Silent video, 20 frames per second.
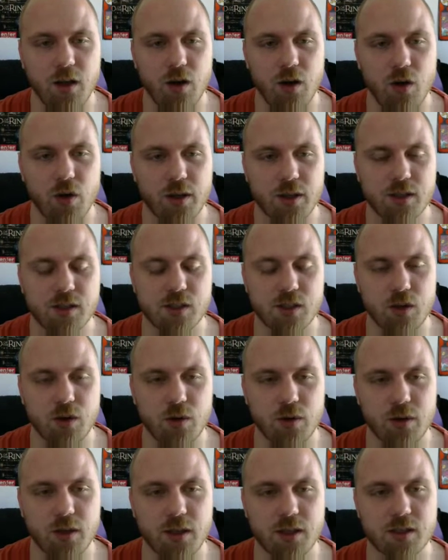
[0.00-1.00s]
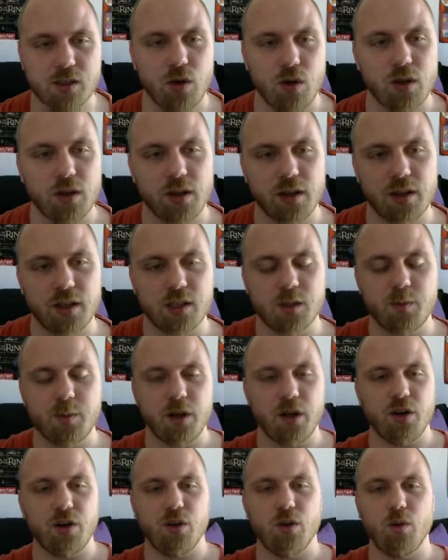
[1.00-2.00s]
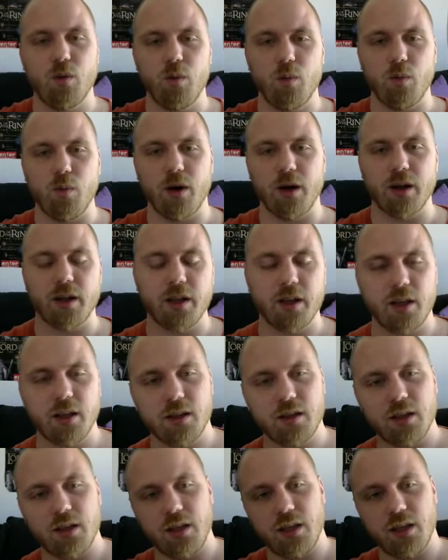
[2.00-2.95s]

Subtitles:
Okay, so he's holding his spear in one hand.